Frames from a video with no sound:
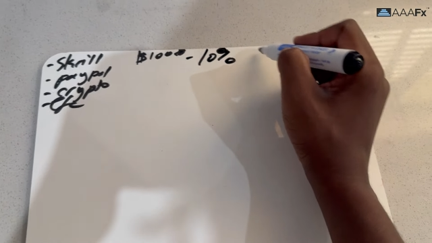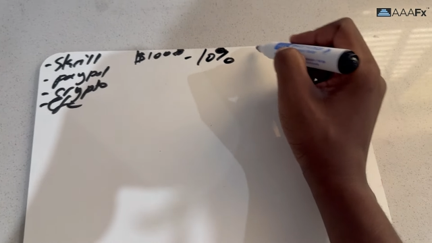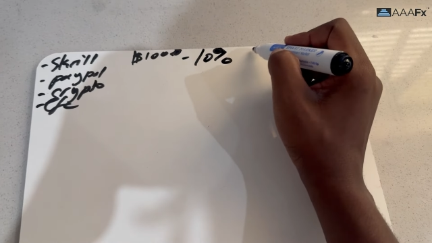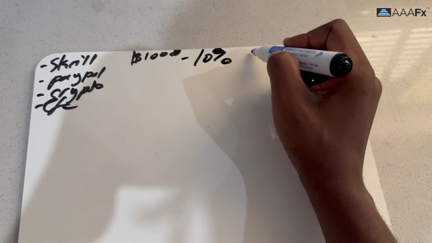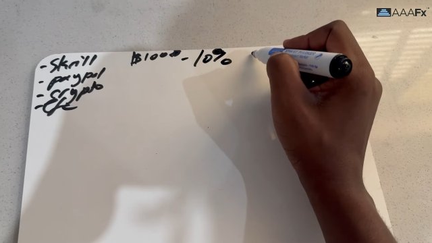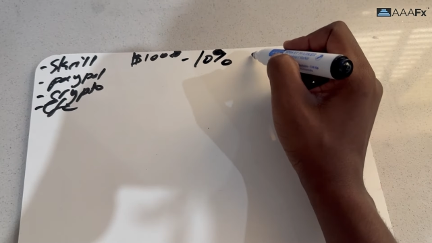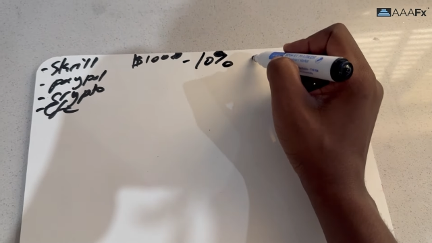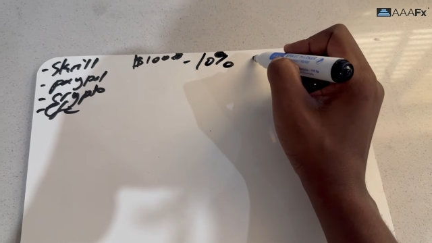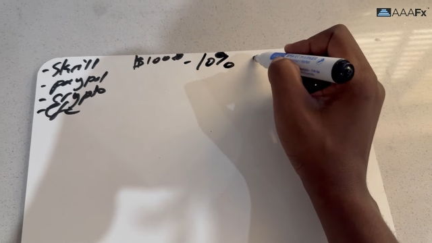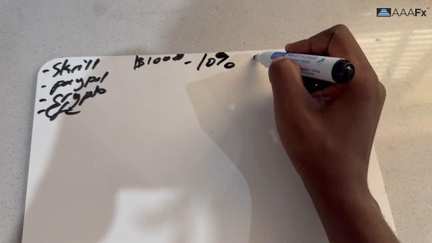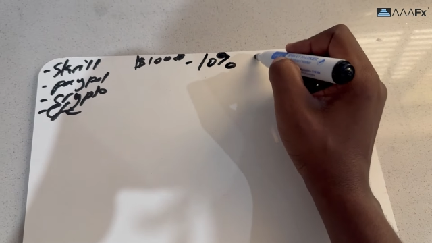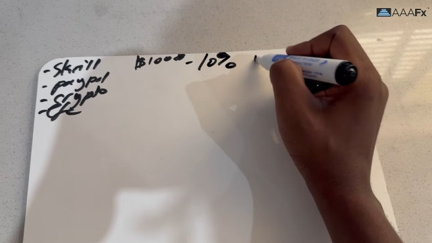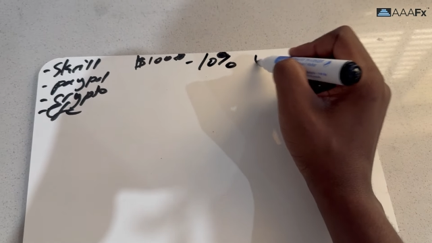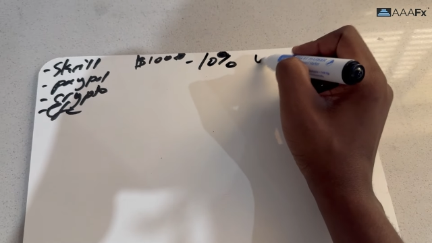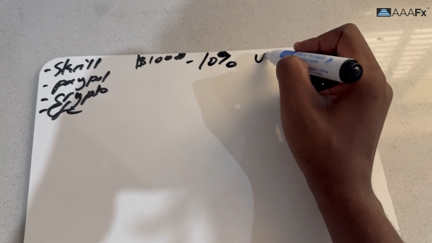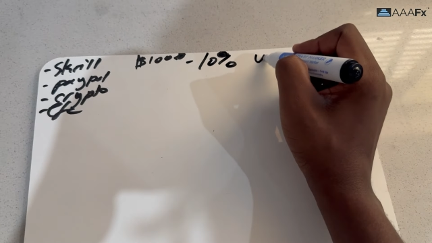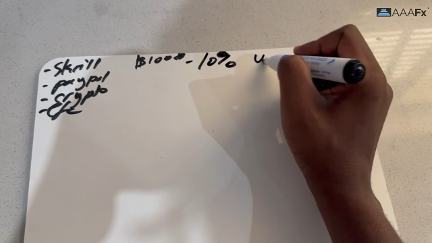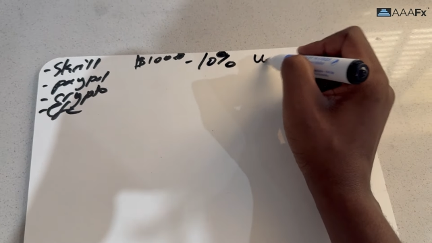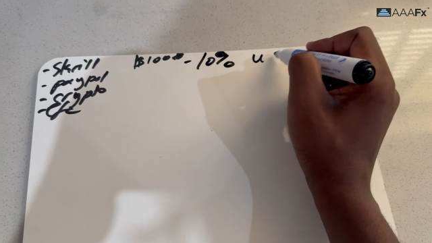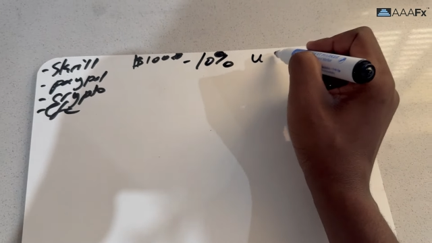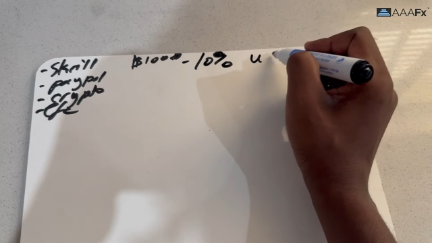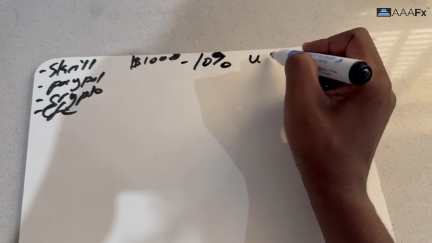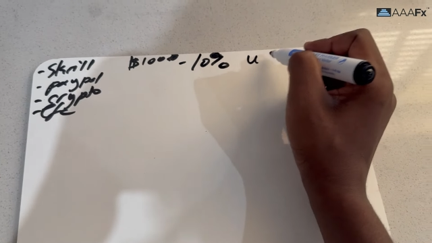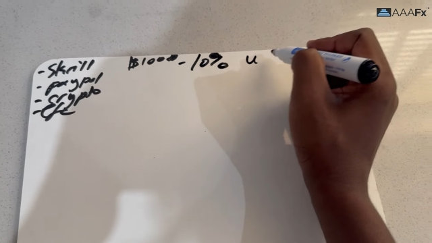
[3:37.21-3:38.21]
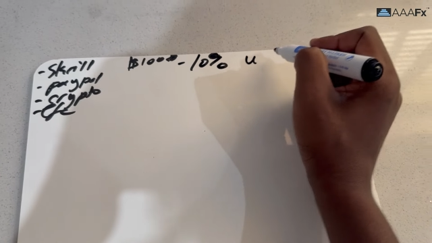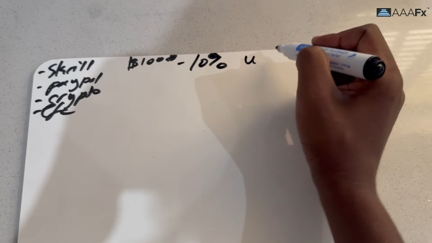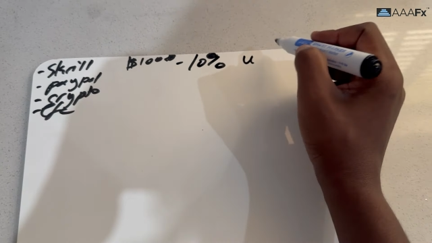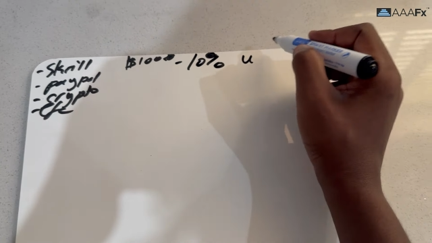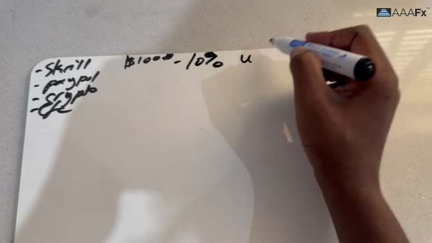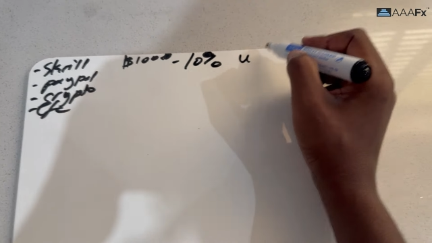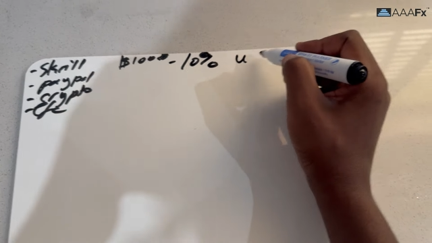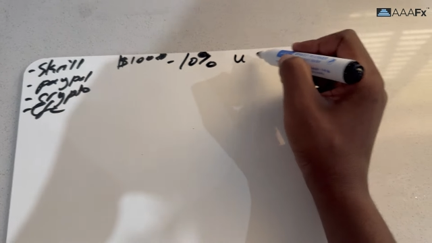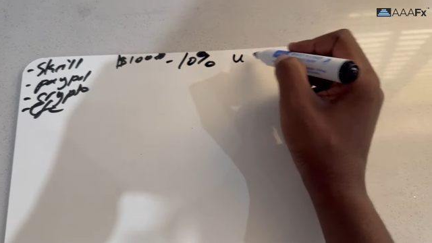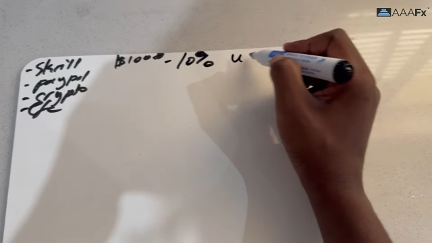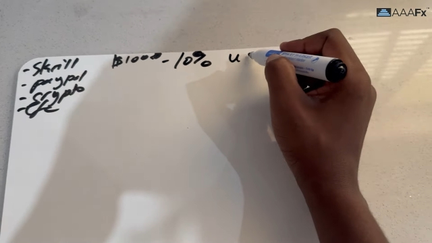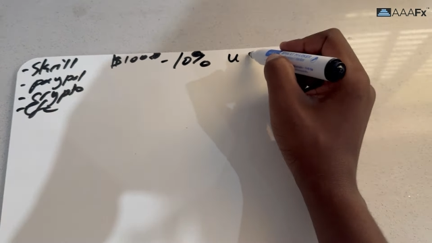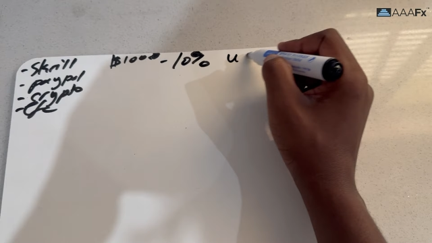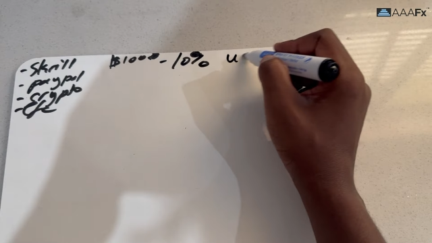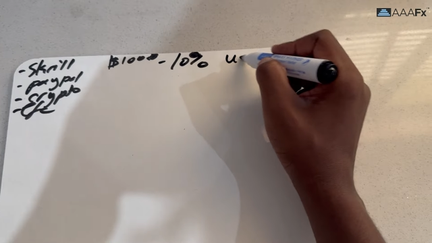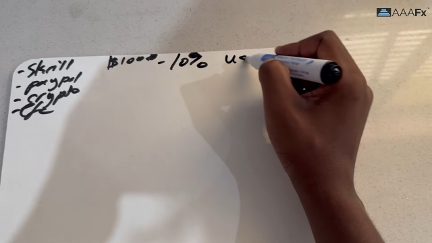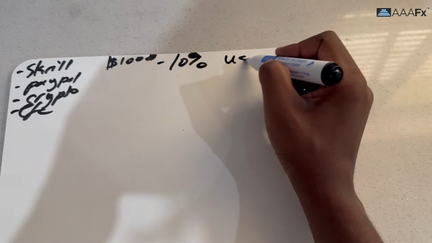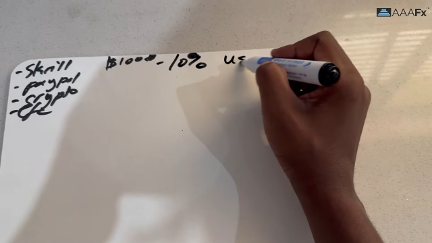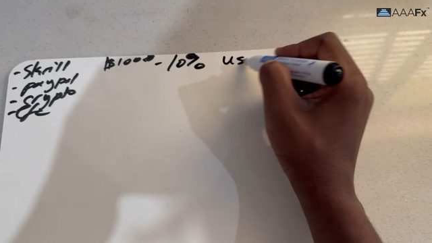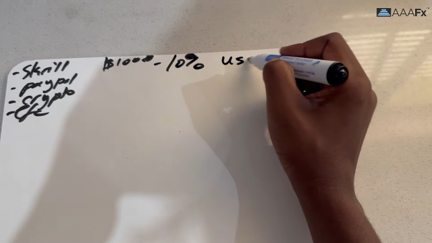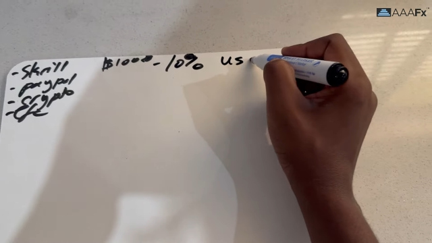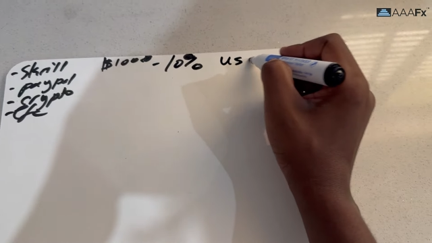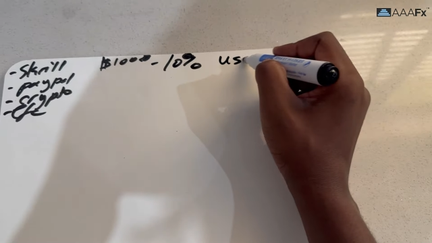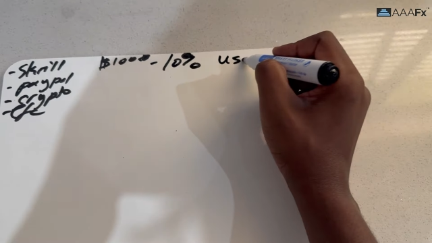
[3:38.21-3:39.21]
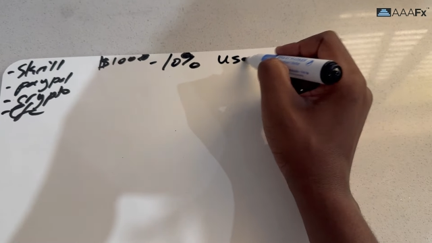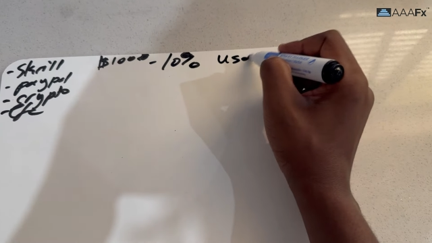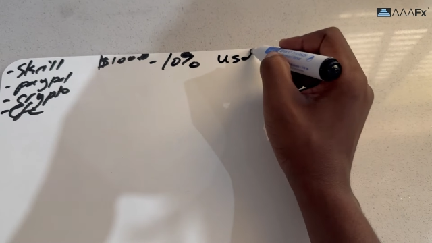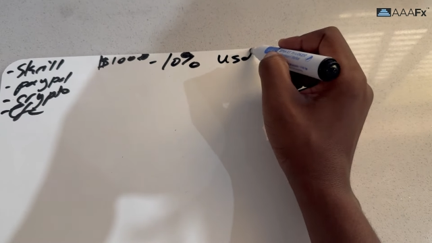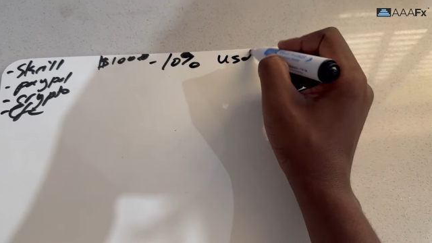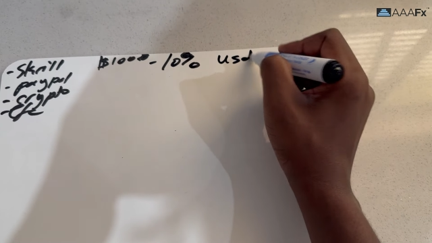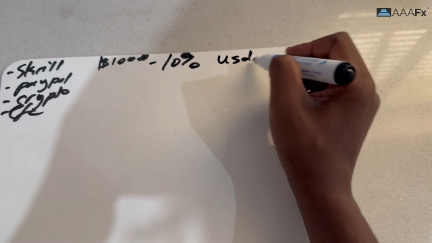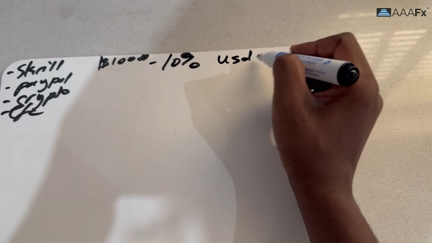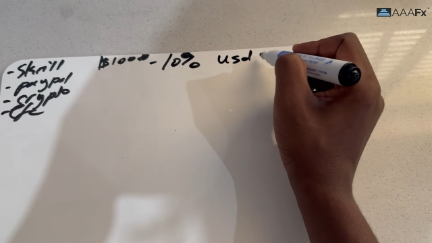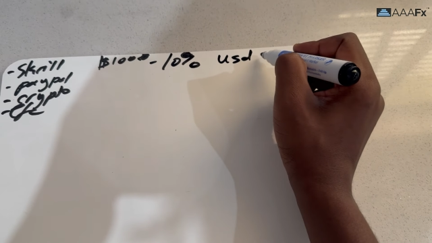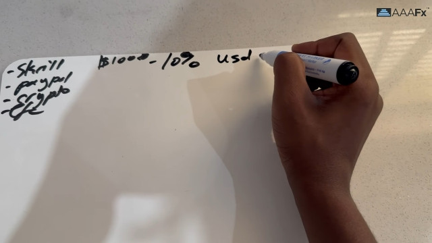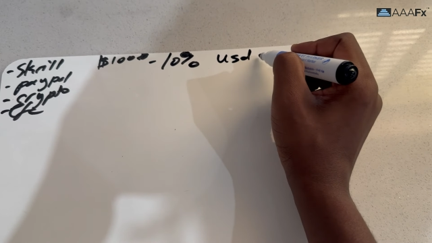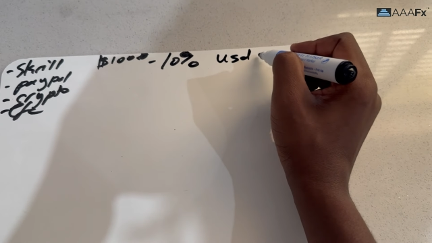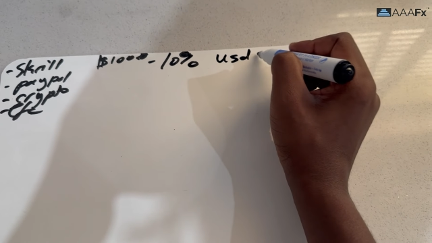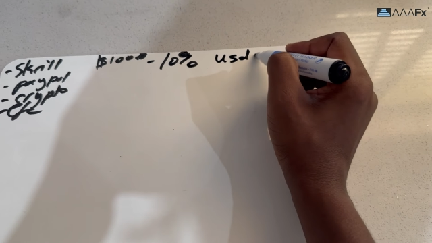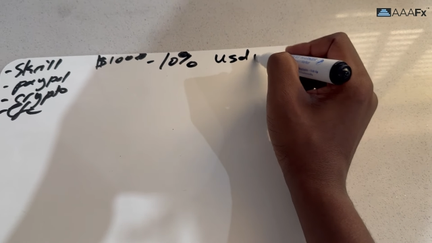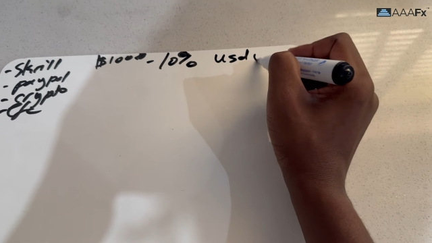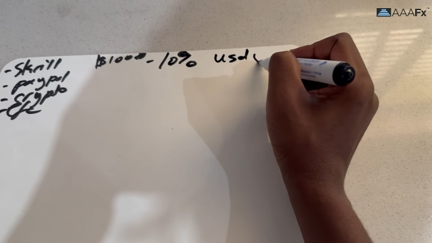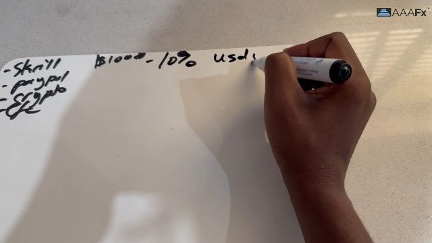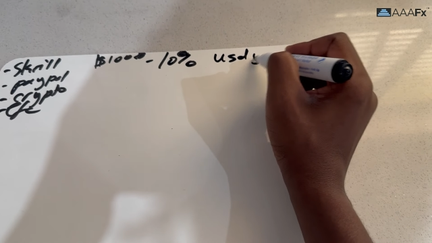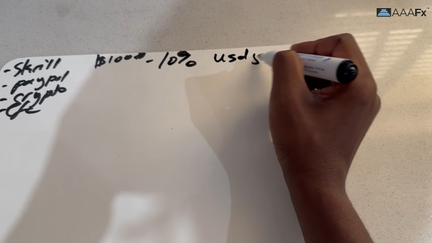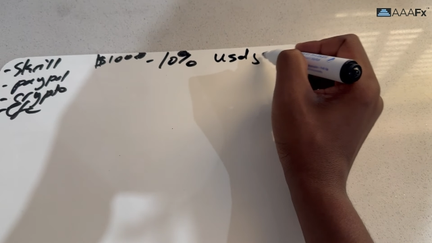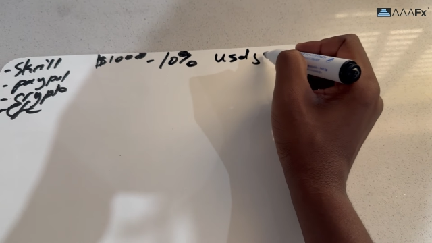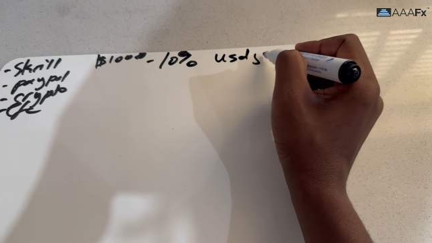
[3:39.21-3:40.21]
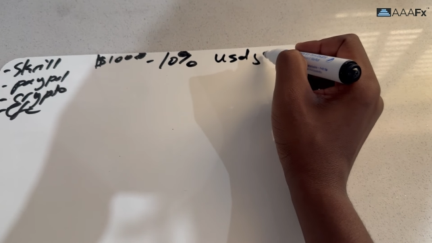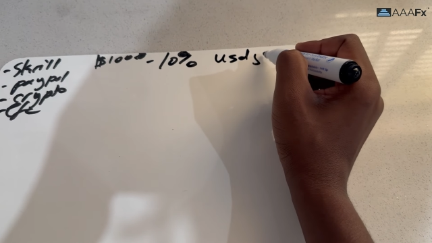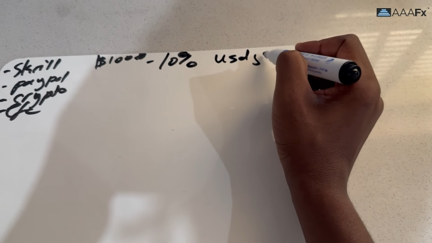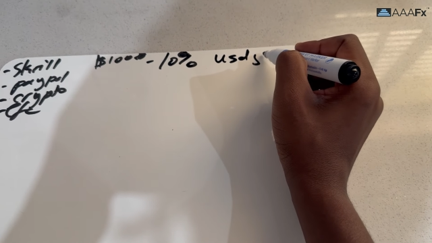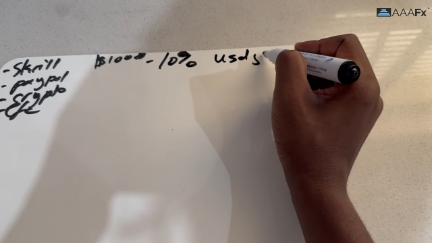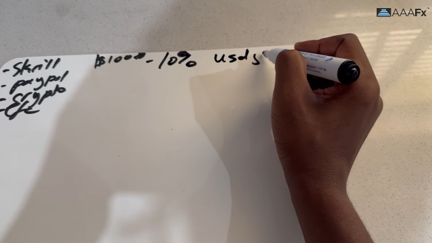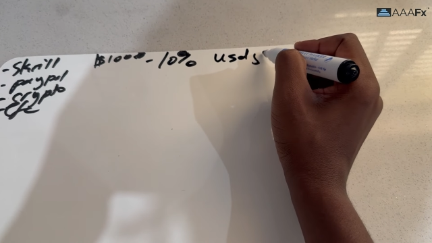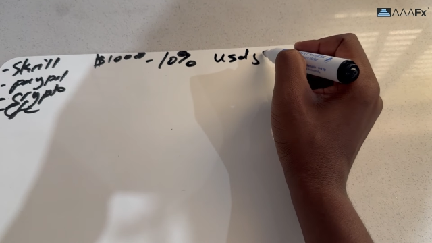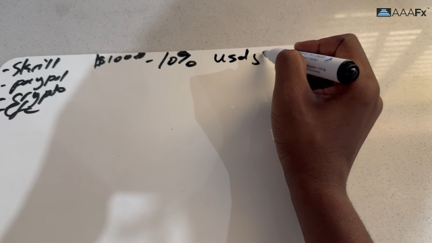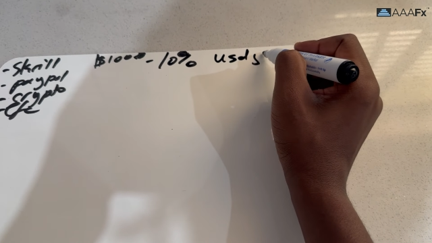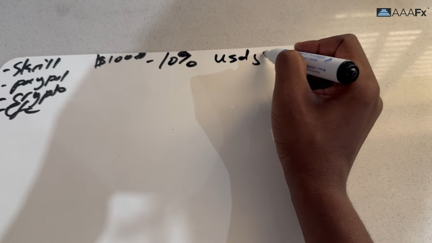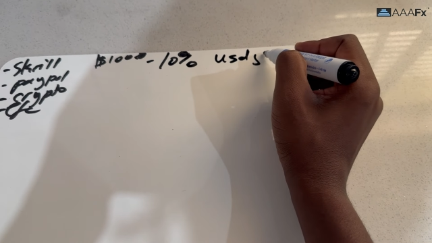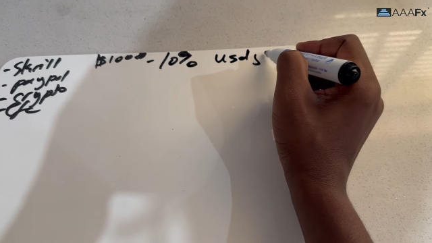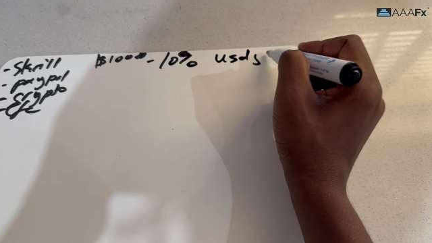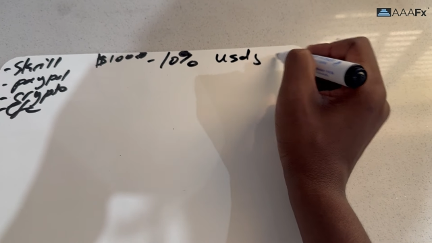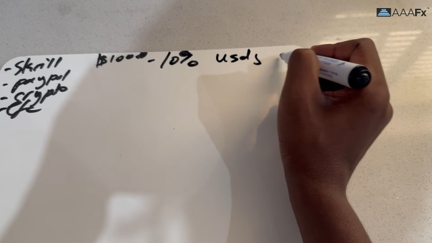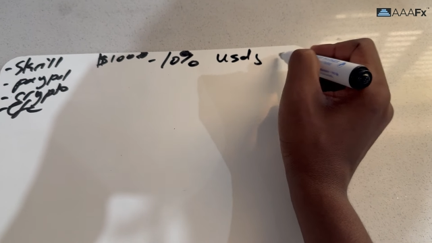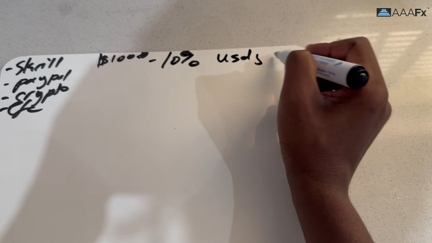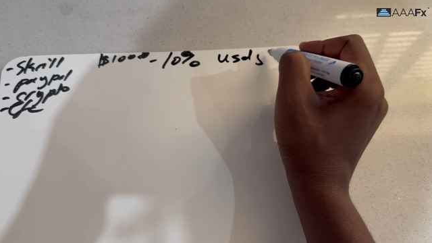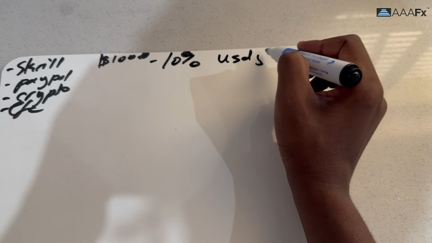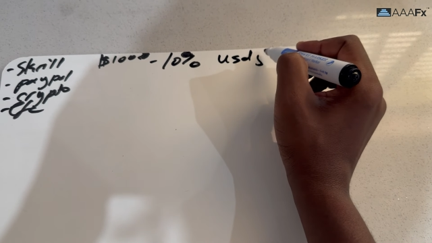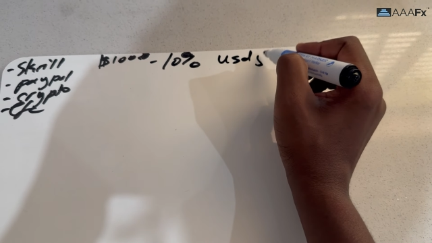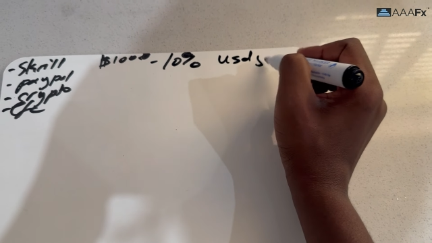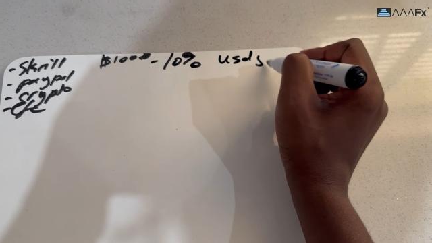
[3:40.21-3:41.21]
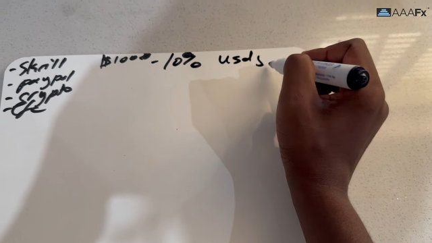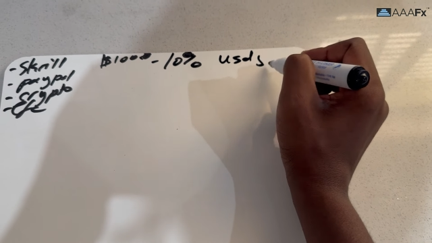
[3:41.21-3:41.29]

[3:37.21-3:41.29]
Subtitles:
(no speaker visible)